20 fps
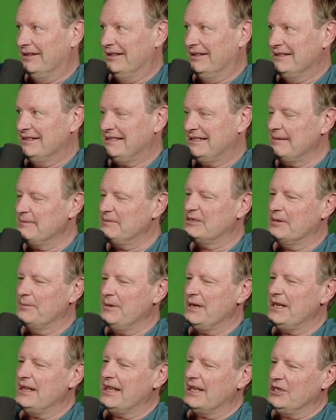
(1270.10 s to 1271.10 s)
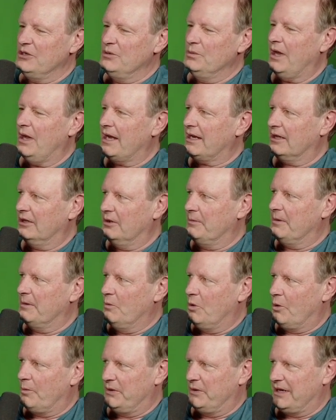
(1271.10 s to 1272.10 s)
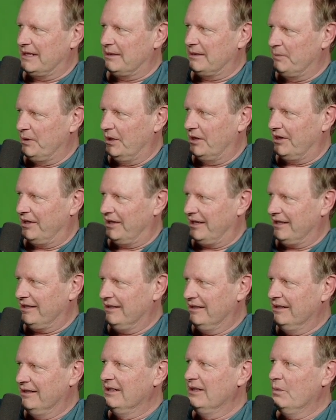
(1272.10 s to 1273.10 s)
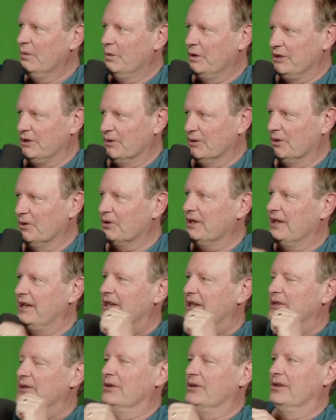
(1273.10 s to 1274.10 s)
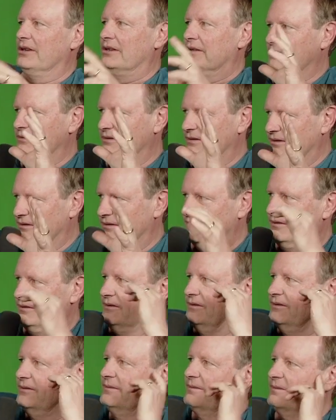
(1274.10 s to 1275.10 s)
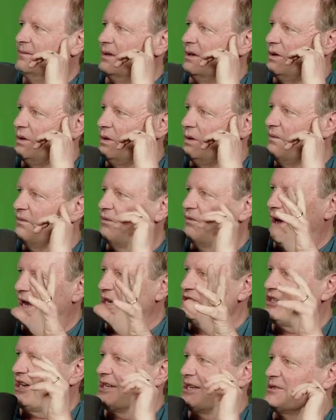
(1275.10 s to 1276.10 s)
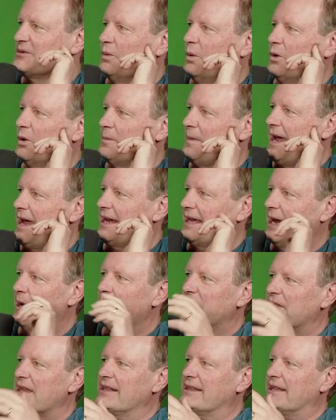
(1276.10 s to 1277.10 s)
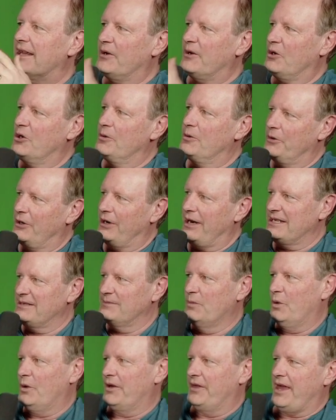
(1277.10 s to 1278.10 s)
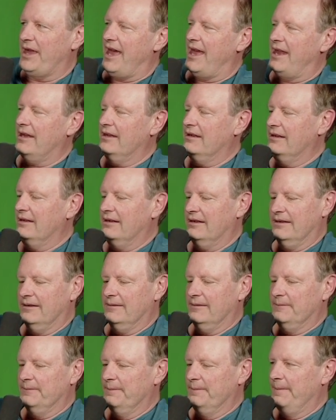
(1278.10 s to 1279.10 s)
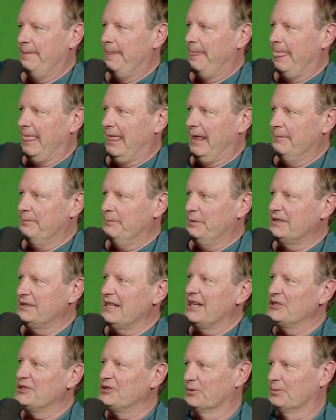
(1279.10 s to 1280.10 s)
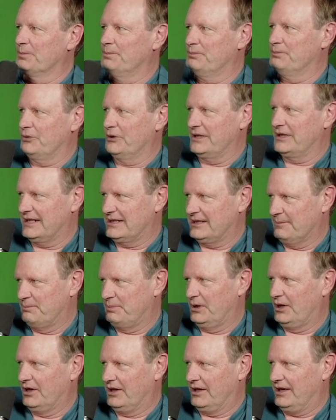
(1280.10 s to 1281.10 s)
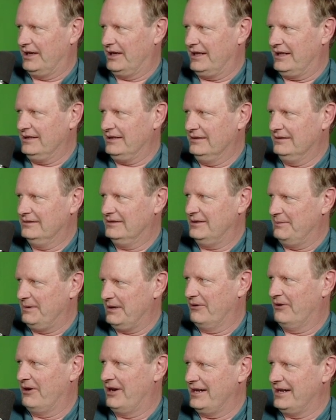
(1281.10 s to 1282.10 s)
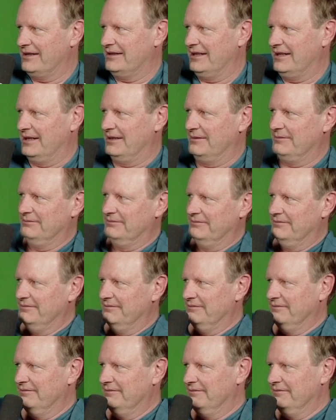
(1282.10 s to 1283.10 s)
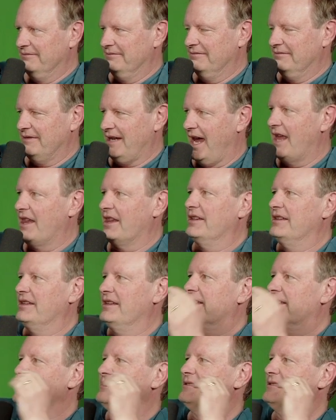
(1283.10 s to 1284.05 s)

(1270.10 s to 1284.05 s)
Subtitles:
It seems to me that you like a little bit more predictability when you're looking at your franchise quarterback. And I would think that Herbert has more of that potential predictability to be great than Allen does.